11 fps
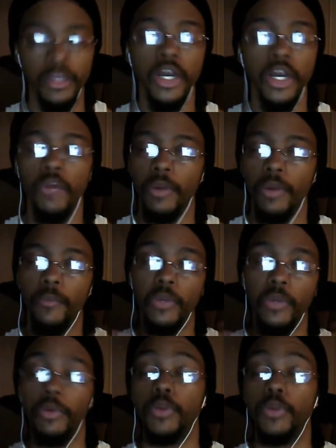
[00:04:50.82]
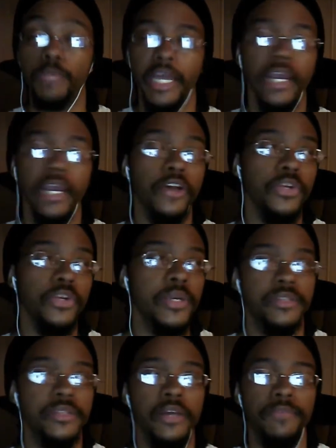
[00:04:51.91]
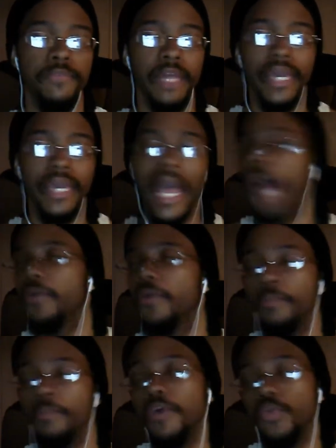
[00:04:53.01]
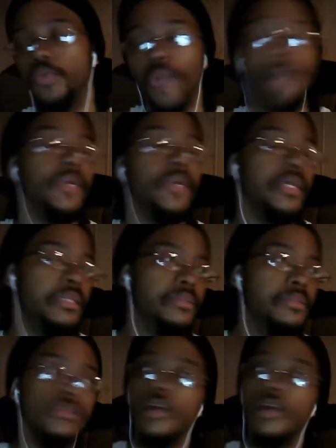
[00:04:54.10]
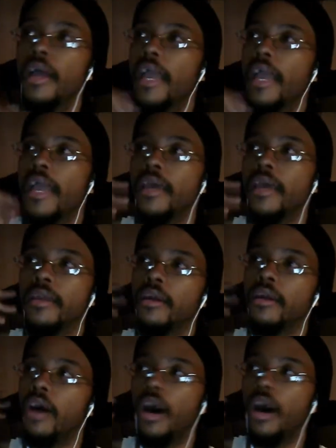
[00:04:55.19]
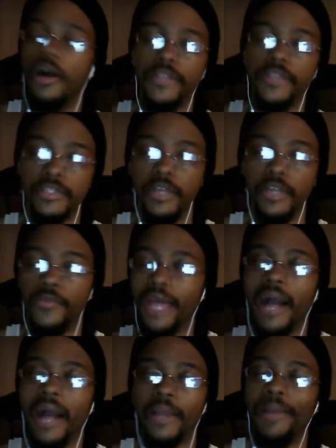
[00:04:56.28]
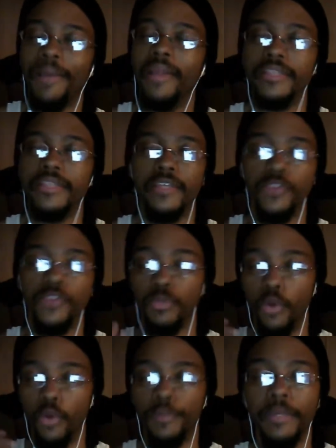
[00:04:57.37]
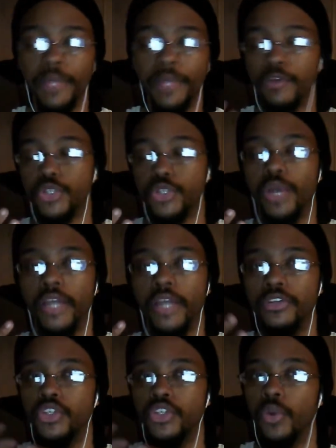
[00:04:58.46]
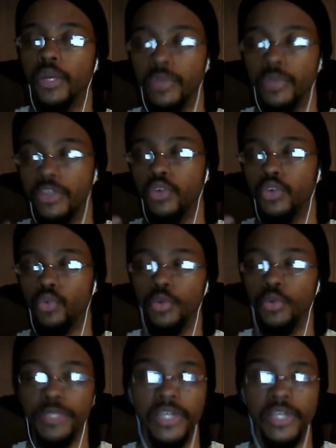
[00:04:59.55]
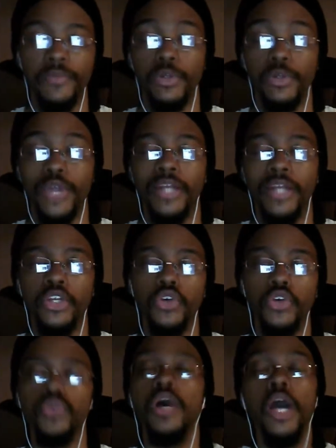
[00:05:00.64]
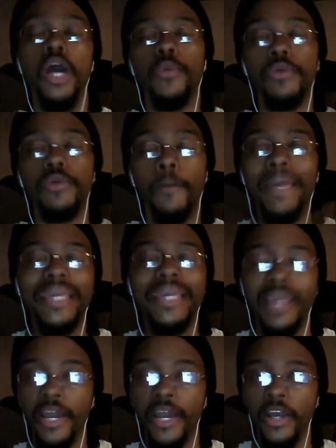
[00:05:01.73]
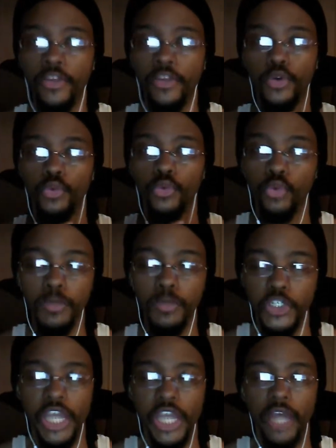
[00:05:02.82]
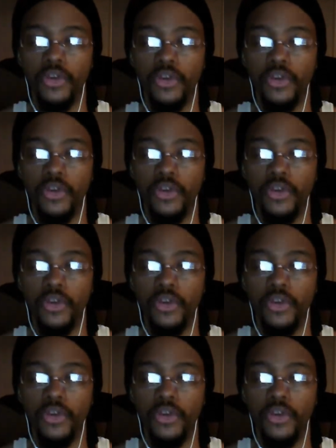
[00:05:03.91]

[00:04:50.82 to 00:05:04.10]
Where we were planning on doing stuff like how to build weapons and all this stuff with acapella stuff with more people that were trying to join with the group stuff we were trying to do. We were making another group channel